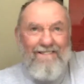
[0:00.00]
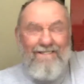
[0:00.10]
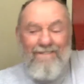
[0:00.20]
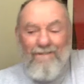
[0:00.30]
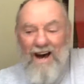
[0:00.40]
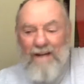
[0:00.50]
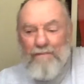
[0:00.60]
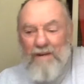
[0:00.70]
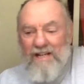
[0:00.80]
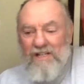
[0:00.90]
Mark
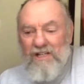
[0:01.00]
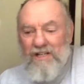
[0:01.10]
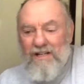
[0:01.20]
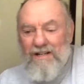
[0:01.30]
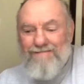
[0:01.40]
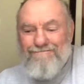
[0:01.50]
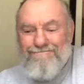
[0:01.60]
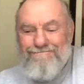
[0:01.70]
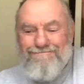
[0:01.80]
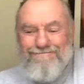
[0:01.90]
Breeze,
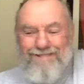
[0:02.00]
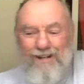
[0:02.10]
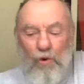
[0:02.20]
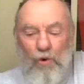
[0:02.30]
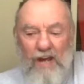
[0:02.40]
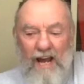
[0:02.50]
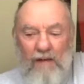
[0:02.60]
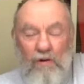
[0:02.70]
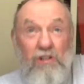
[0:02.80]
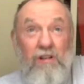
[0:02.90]
and Tony Edwards.